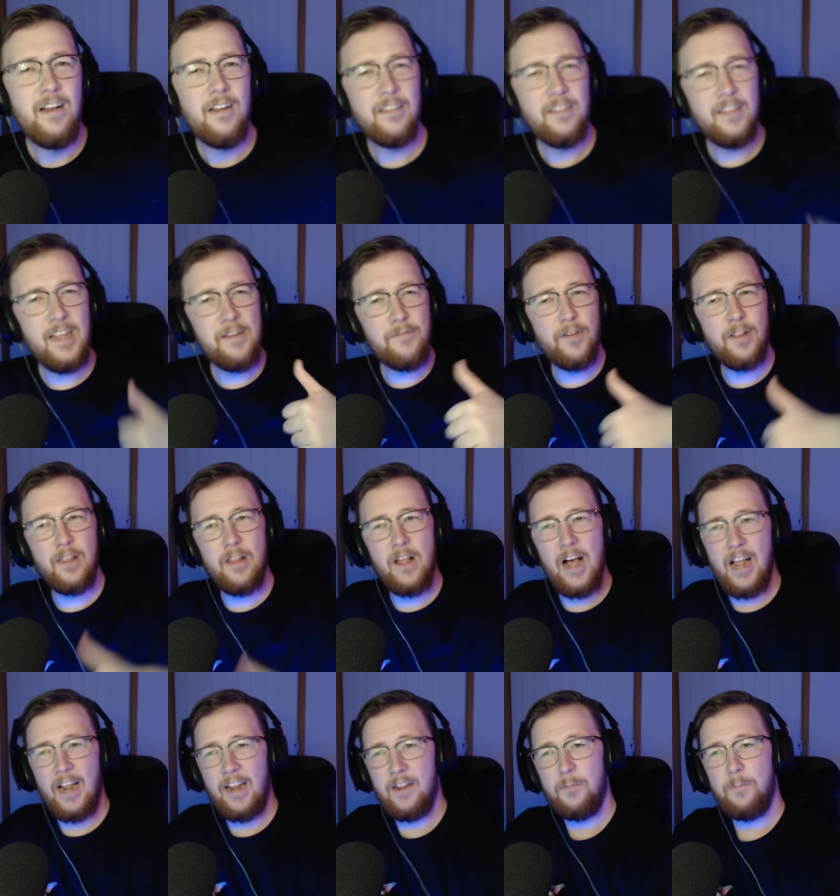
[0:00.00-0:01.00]
Leave a
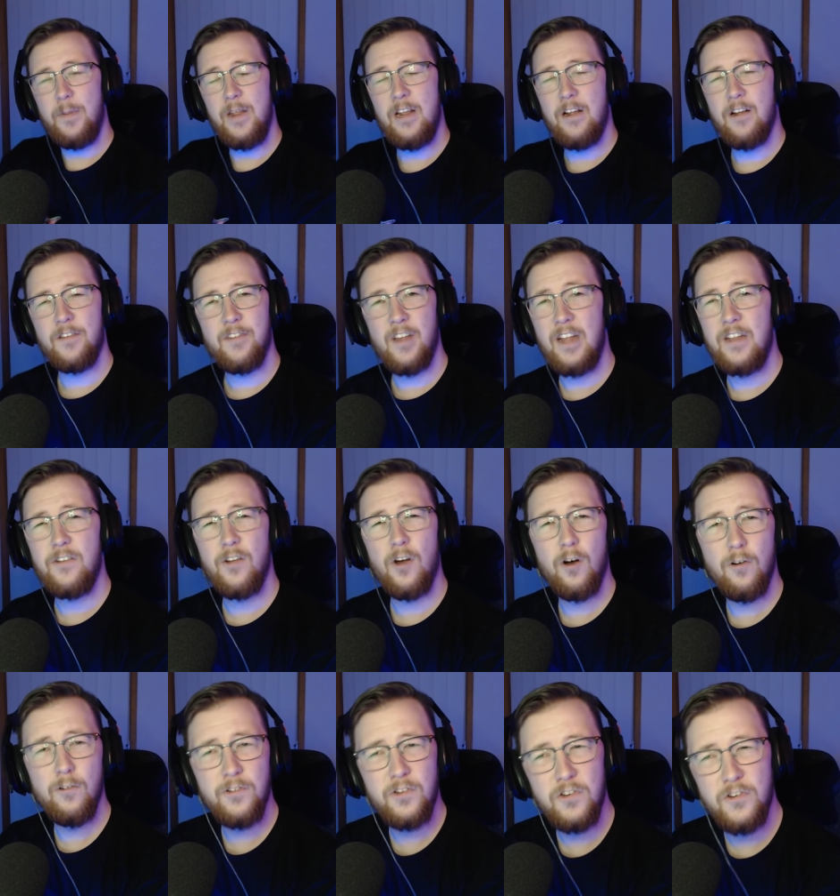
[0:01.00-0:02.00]
like because I
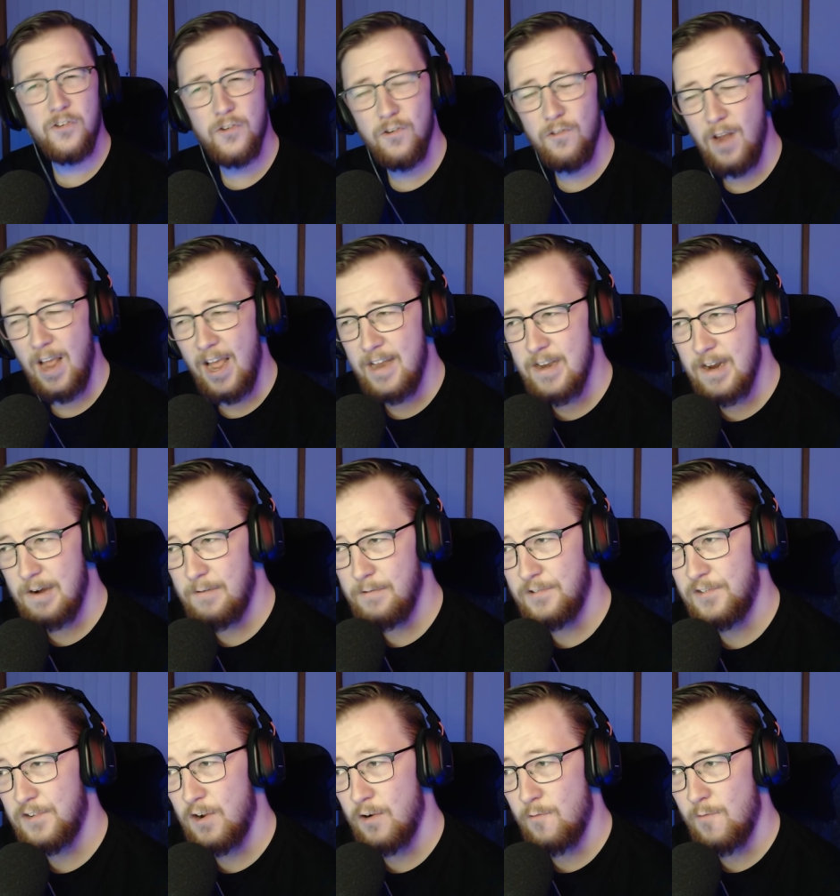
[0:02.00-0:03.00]
told you to and I
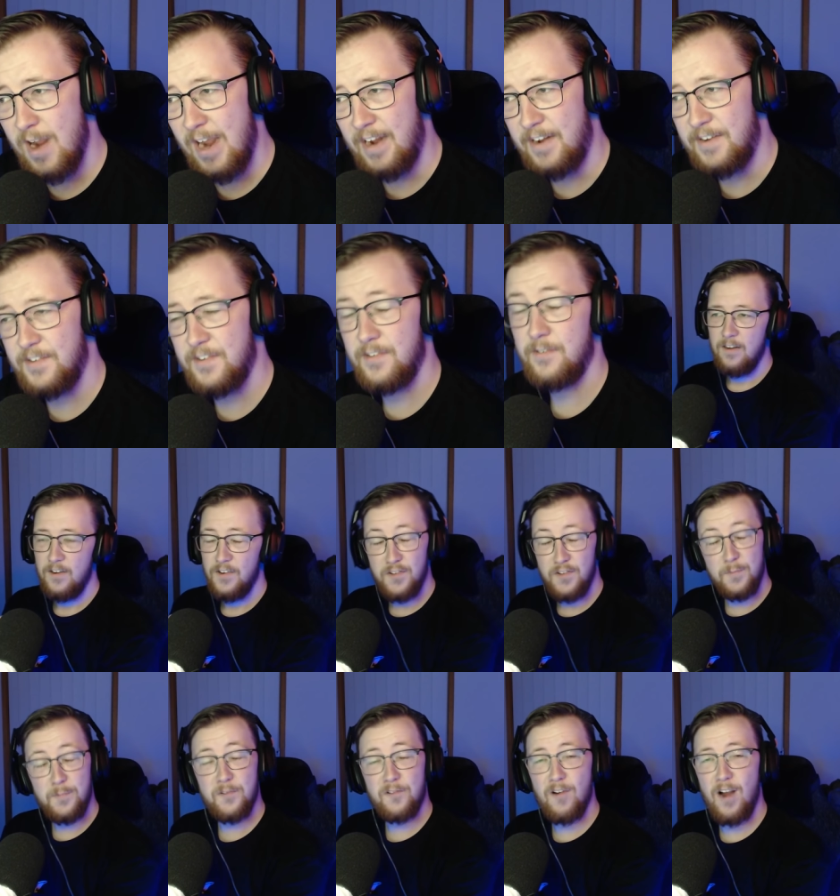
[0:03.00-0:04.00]
was correct.
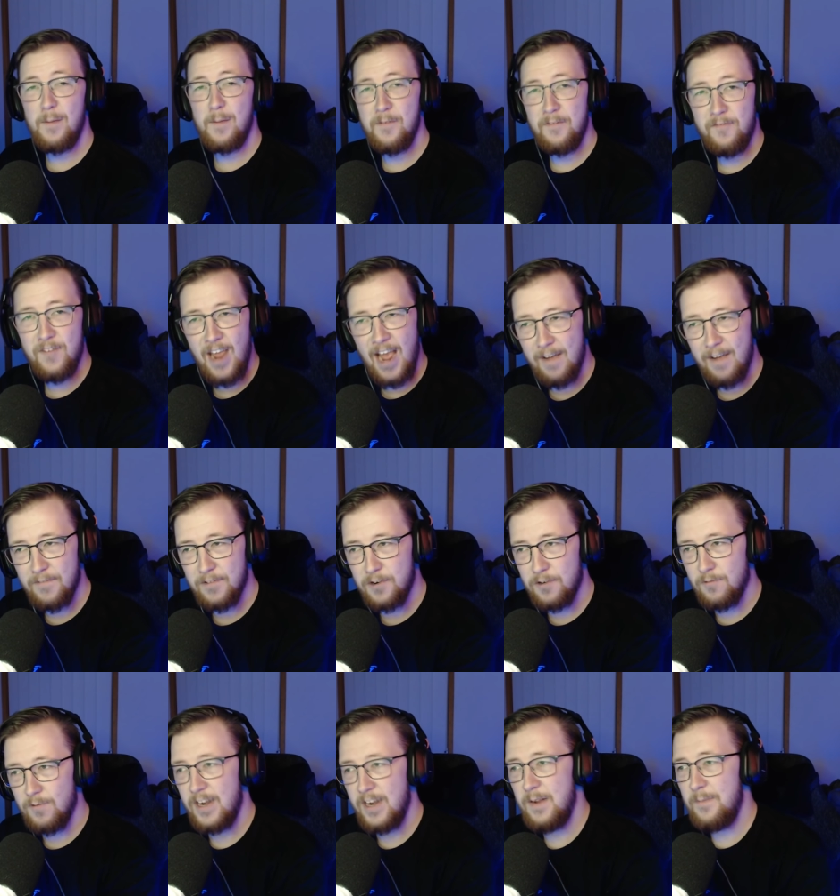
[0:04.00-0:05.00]
Subscribe if you haven't
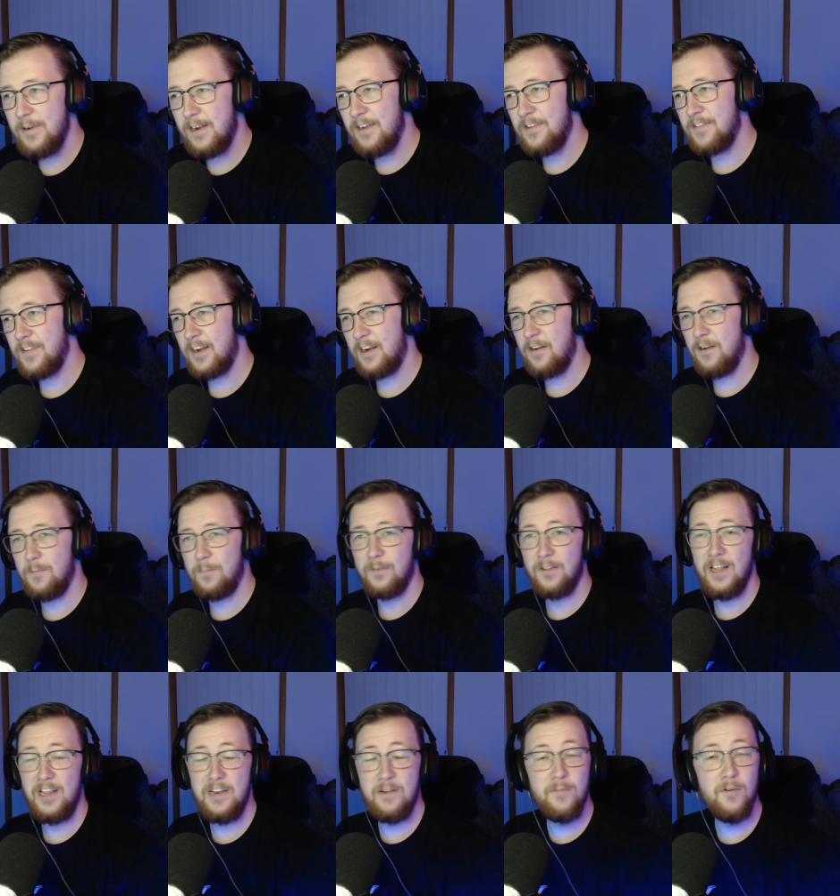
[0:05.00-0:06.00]
already because I got
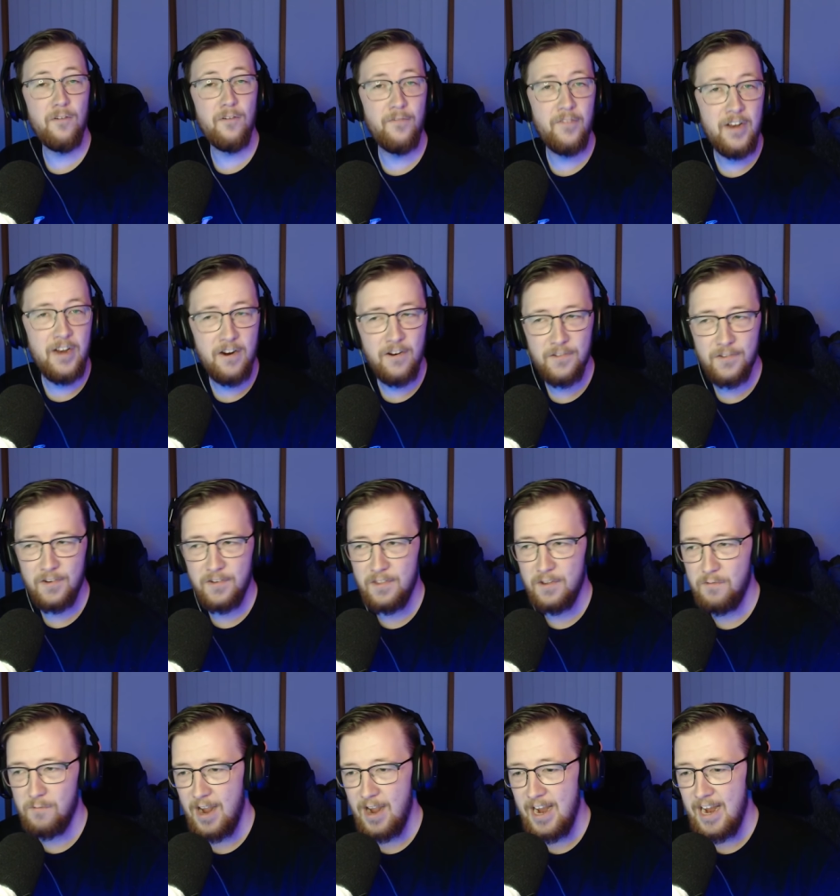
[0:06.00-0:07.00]
plenty more videos on
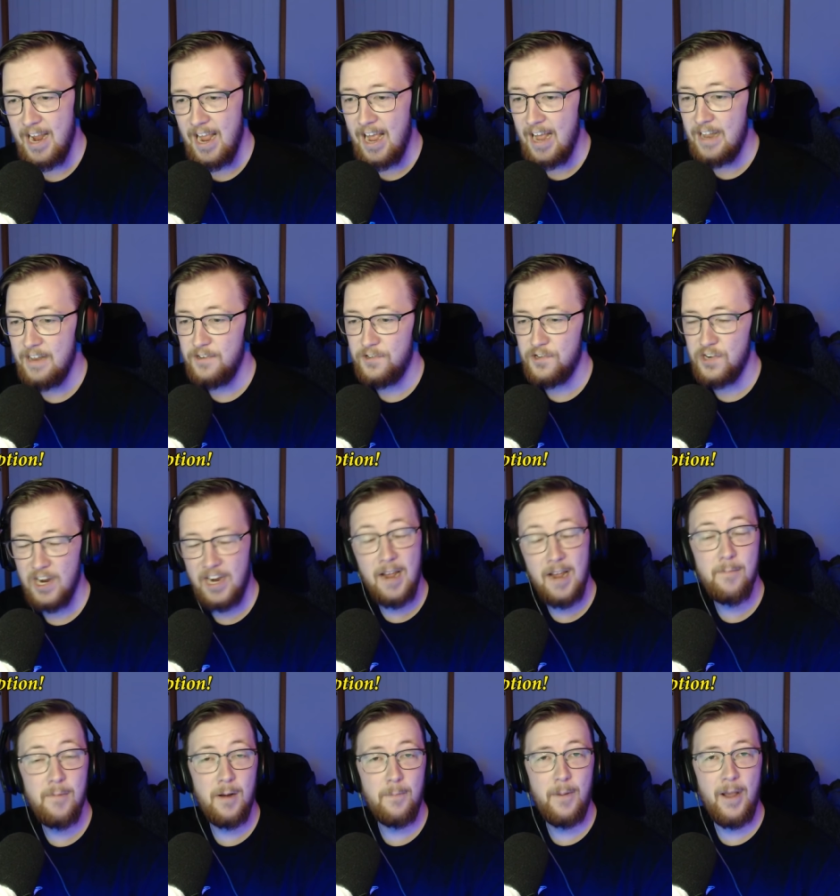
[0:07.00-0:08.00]
the way and check
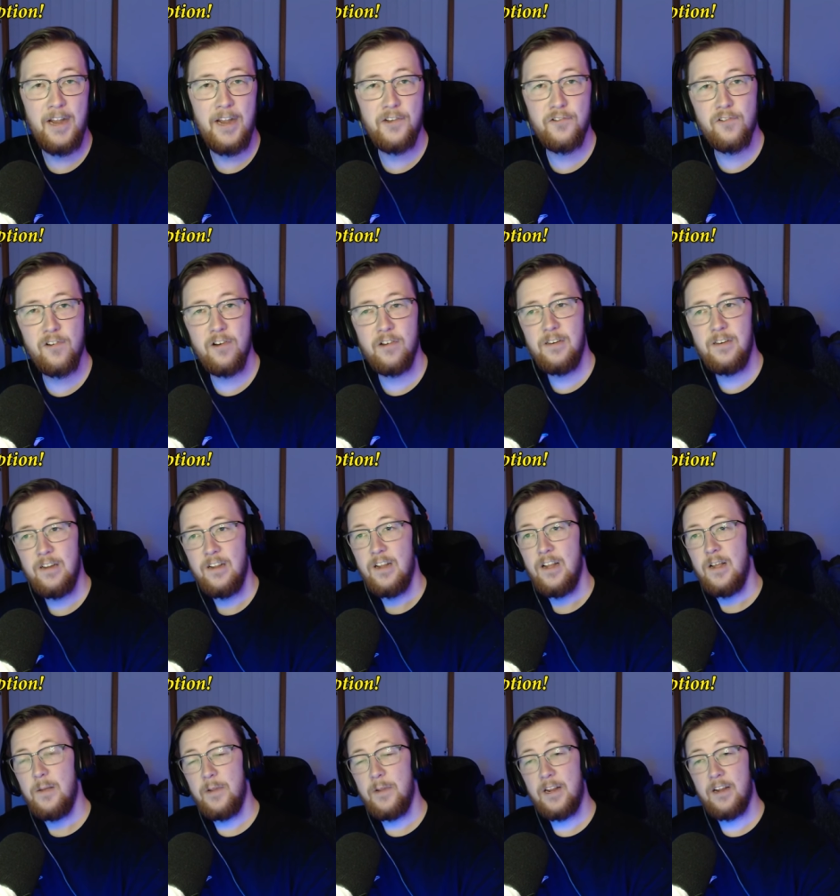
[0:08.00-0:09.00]
out my Patreon
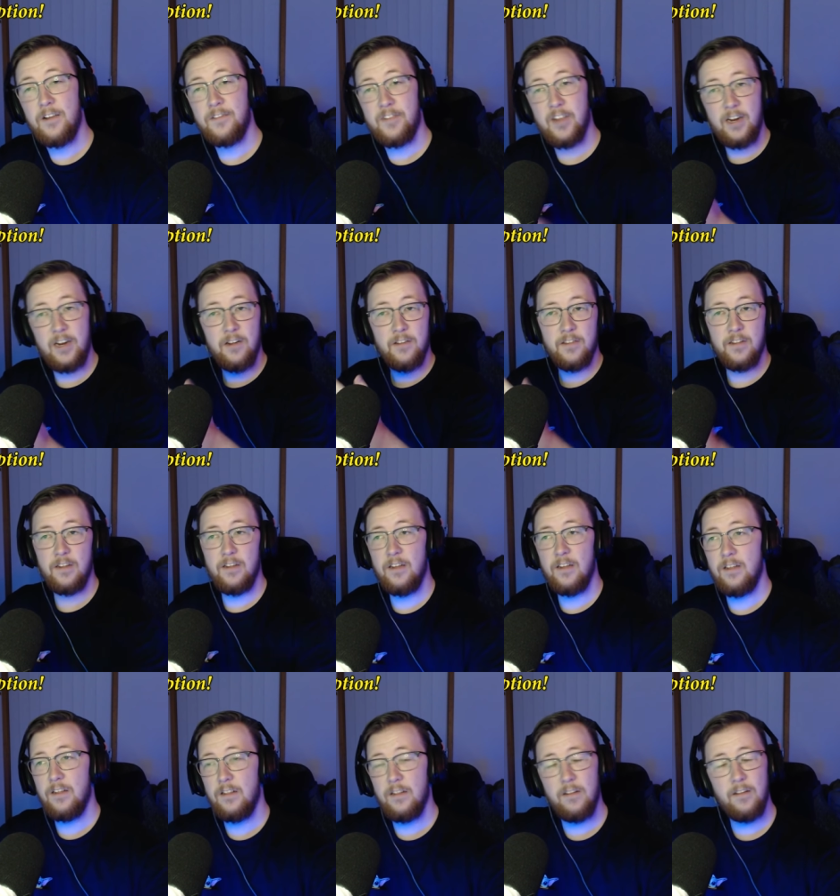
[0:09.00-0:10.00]
because I got
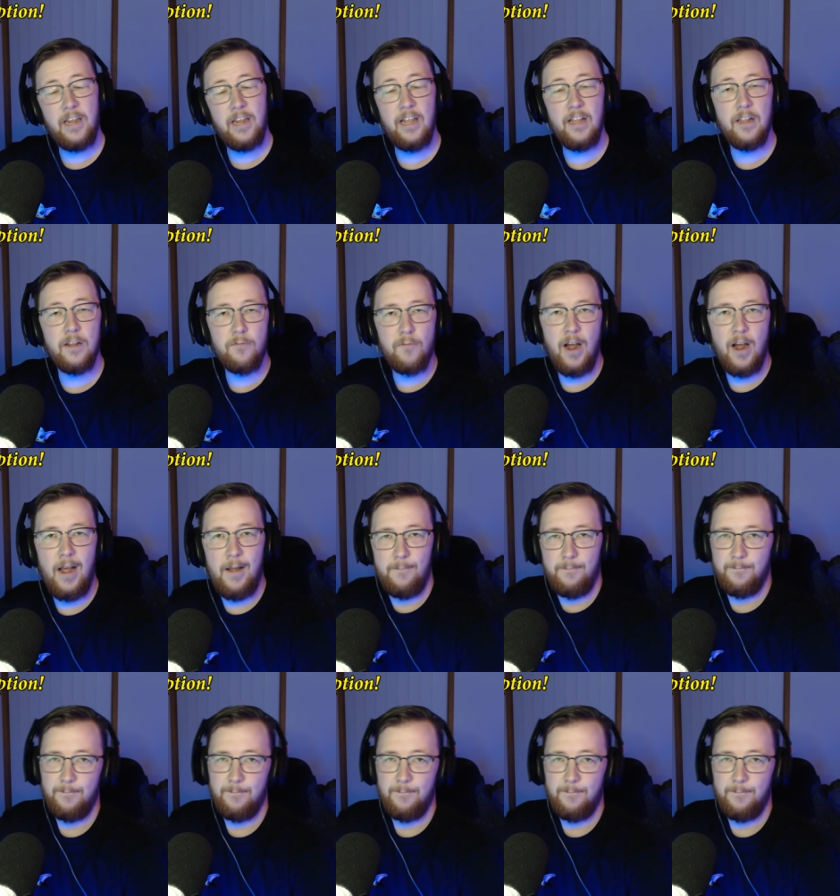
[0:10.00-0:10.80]
the killer right.